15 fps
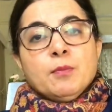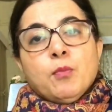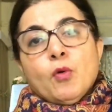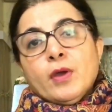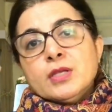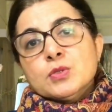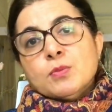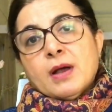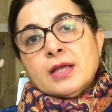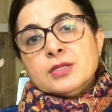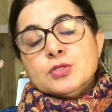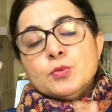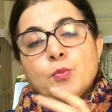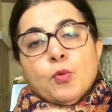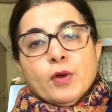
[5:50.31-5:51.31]
0.1
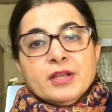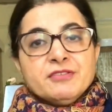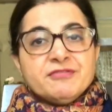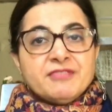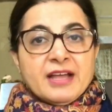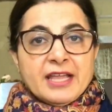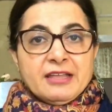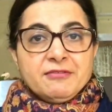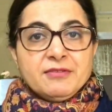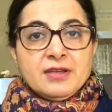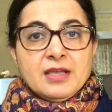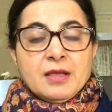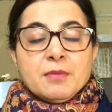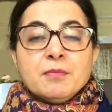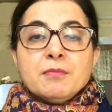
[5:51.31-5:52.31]
to 0.5
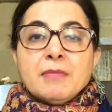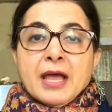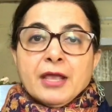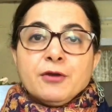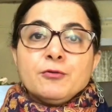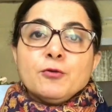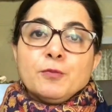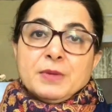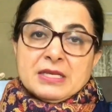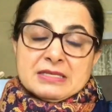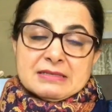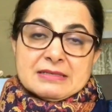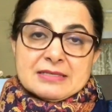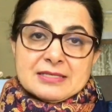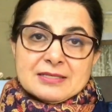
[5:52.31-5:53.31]

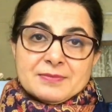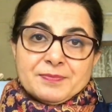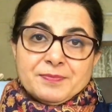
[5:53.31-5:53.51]
micrometers